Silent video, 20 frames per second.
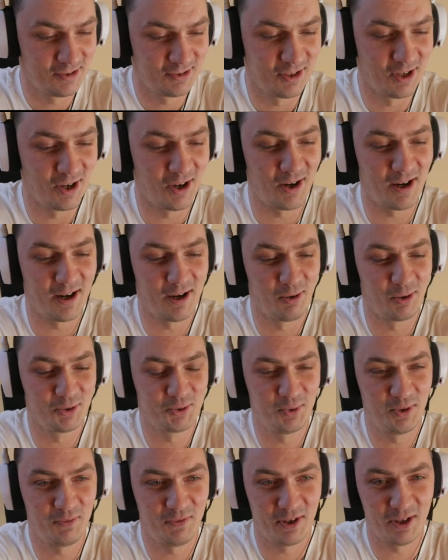No, I was
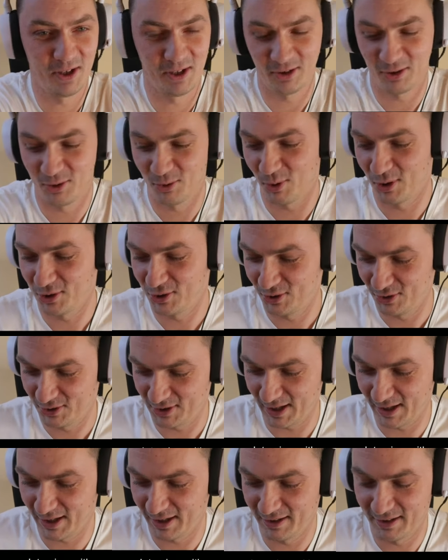referring to what you
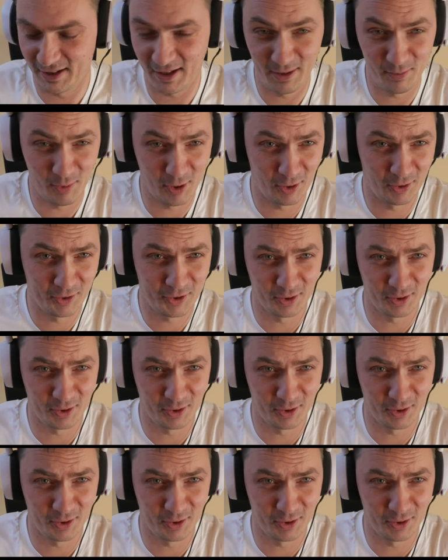said in the email.